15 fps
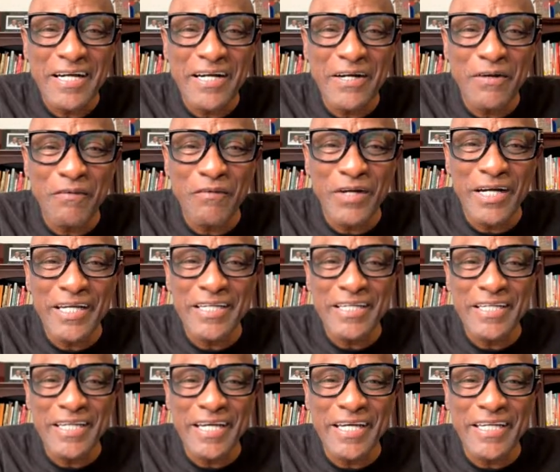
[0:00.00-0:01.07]
All right,
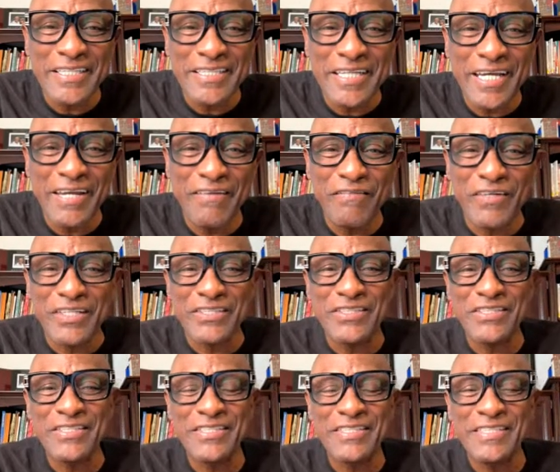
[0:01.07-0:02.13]
Elaine
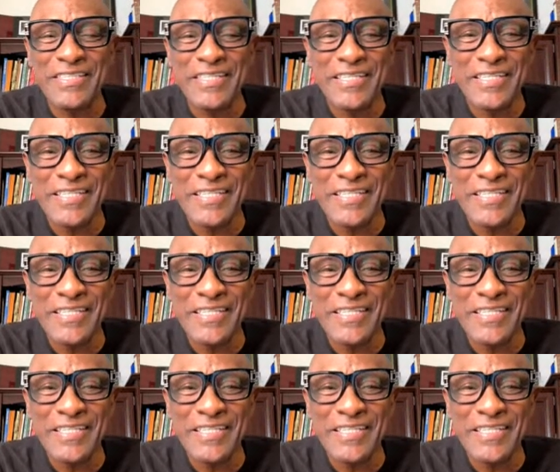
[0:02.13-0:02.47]
Davis.